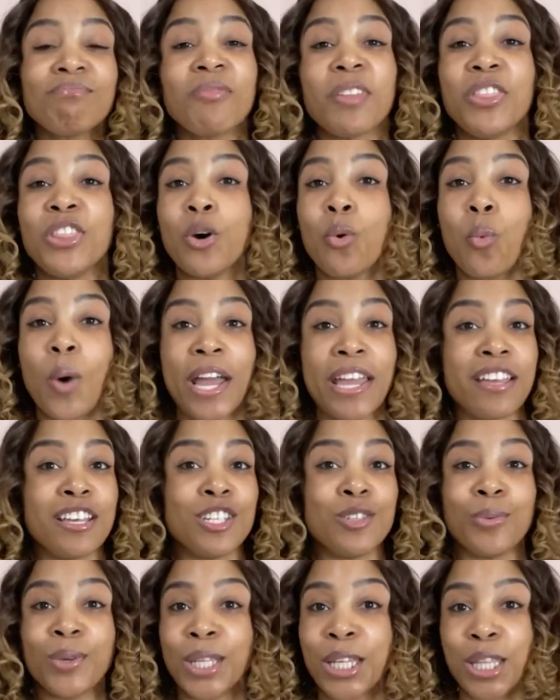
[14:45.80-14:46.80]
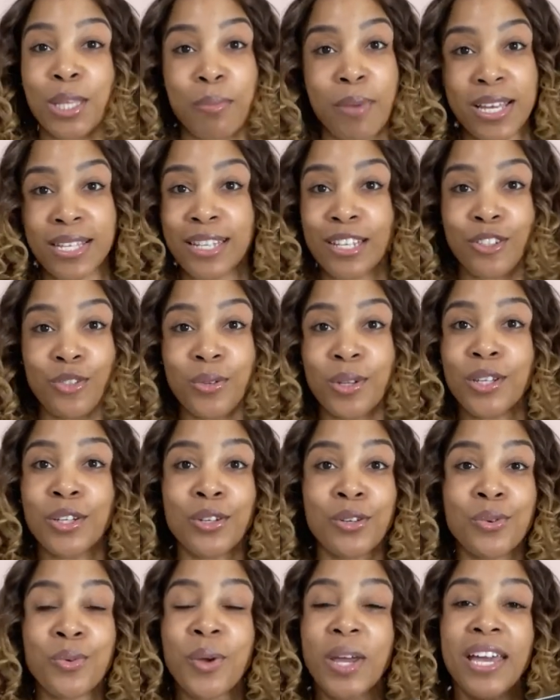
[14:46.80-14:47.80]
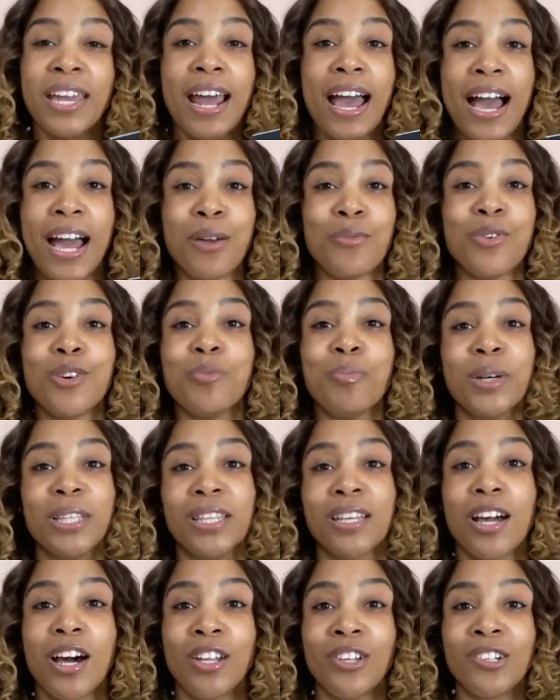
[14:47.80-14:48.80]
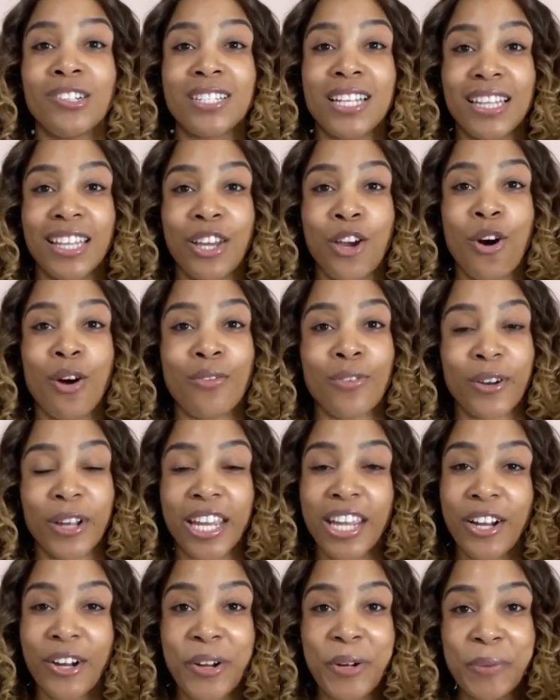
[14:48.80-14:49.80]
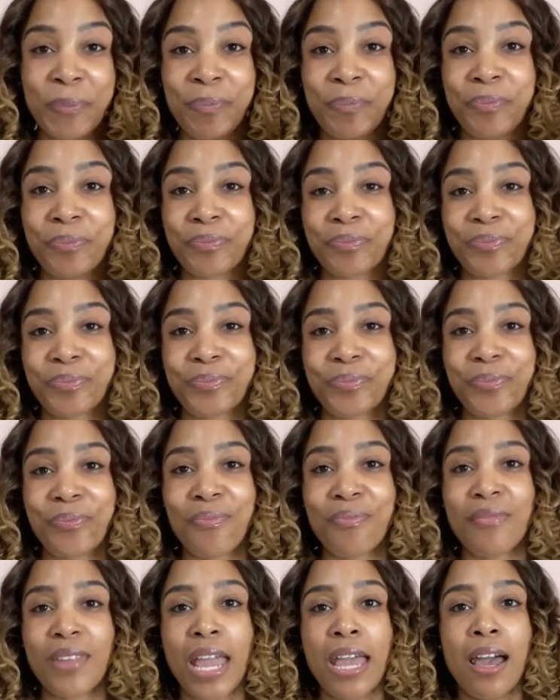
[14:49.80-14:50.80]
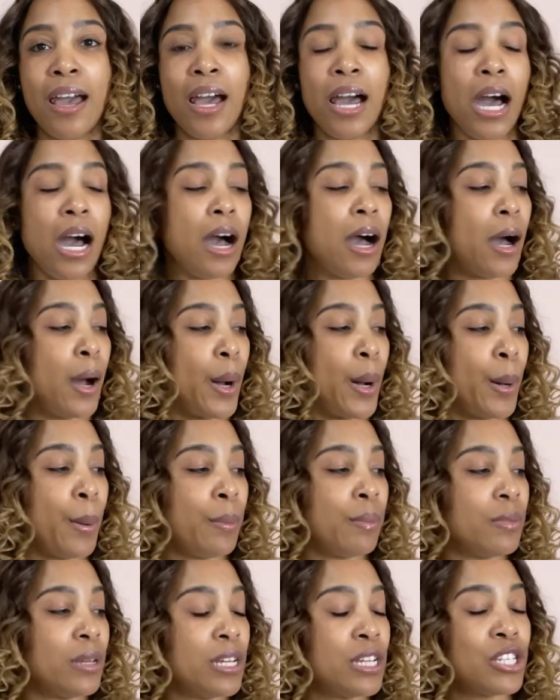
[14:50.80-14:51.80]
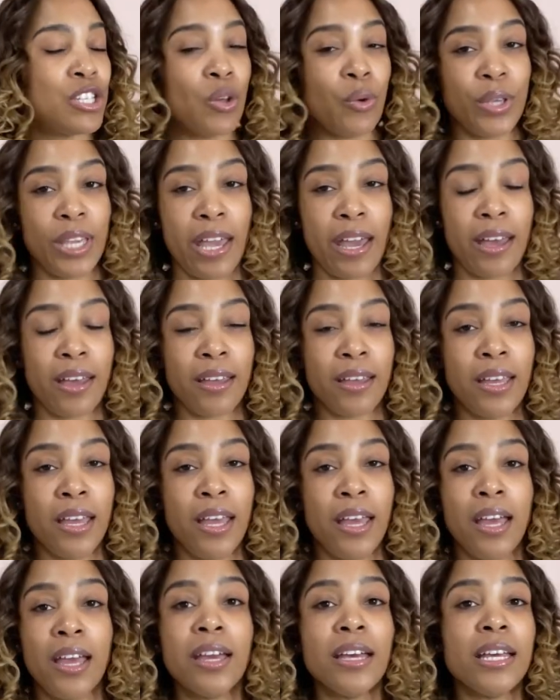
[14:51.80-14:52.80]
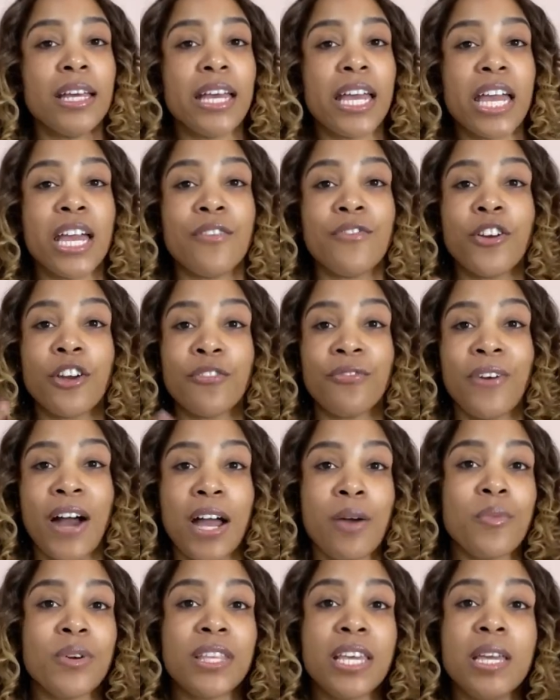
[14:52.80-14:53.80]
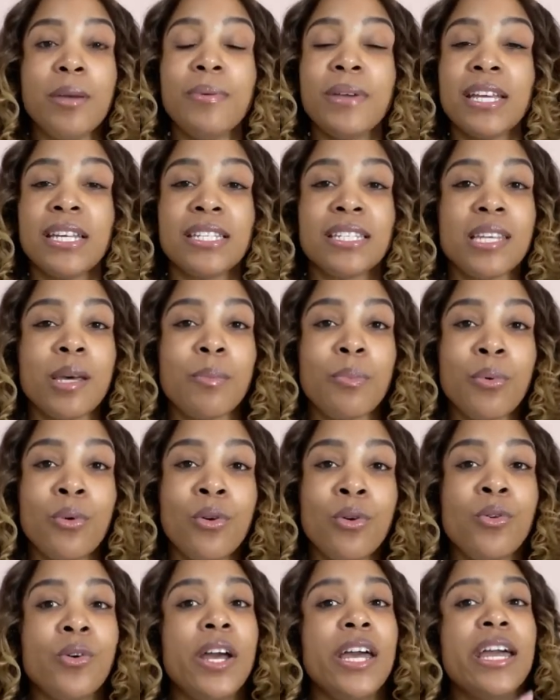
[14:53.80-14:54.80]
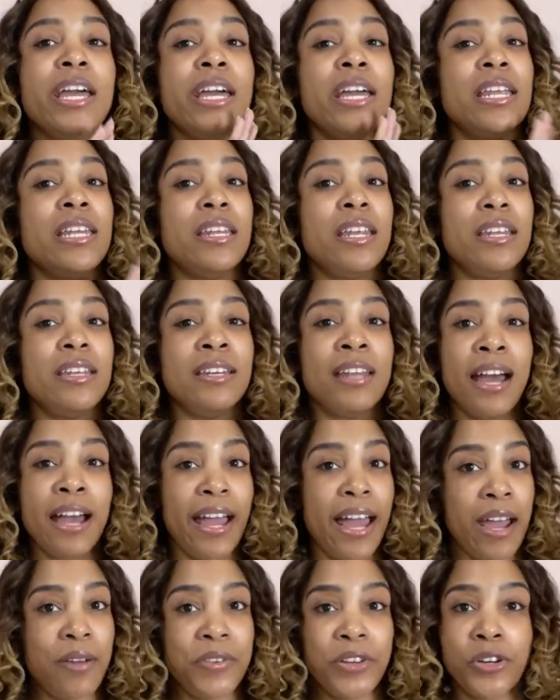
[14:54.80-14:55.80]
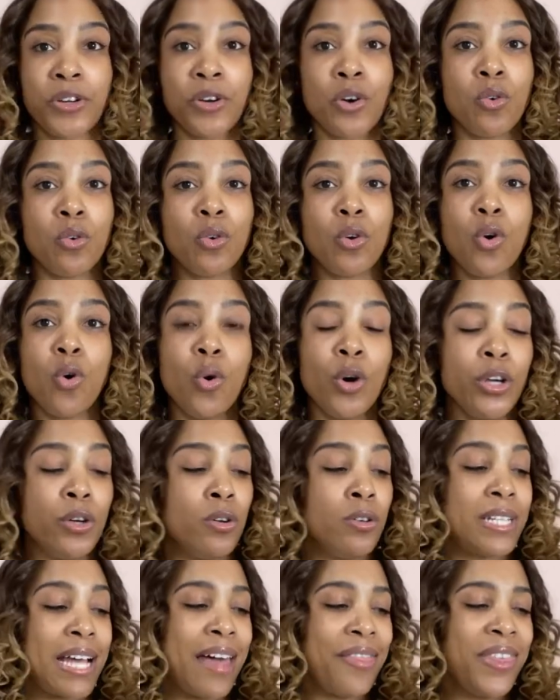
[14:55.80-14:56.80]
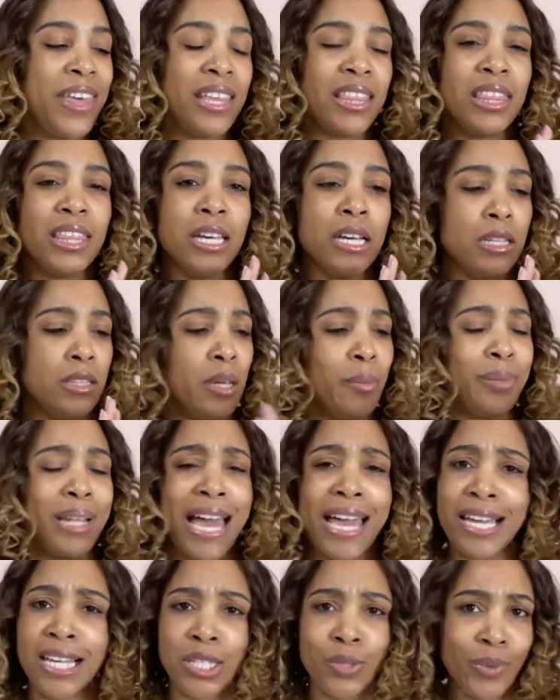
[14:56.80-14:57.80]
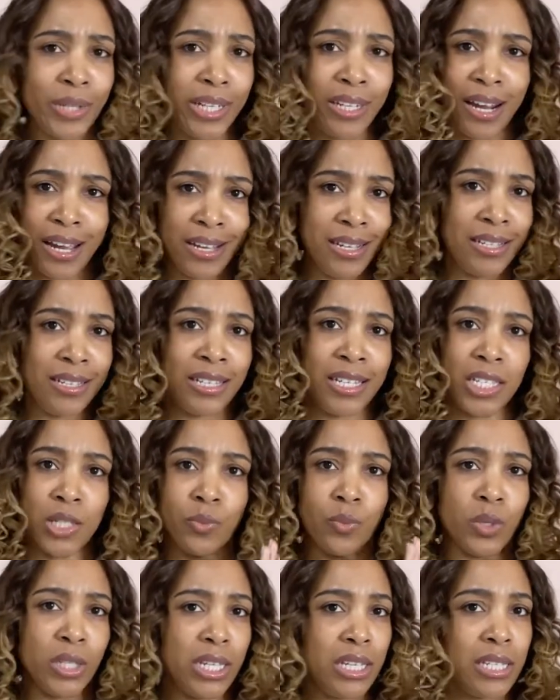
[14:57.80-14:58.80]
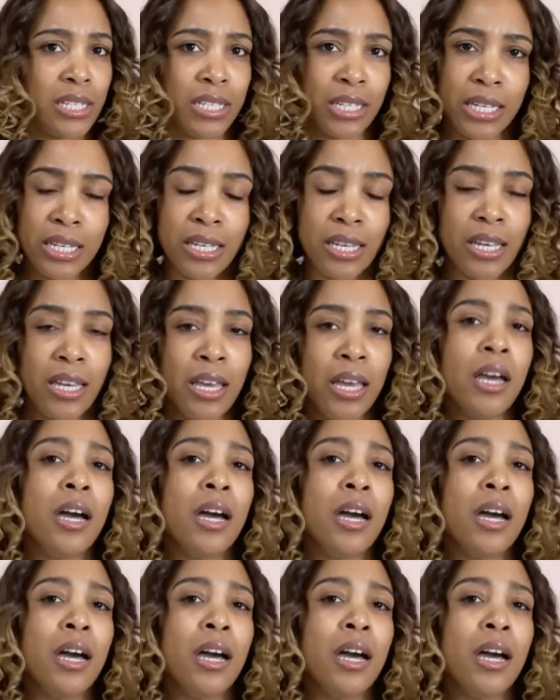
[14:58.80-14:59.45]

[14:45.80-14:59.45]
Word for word: the white is really the best that you can do. And I will put the colors that they offer here. Um, so yeah, if you're fine with keeping it simple and not having your gold coils, I think the, the black is really nice. It's really sleek.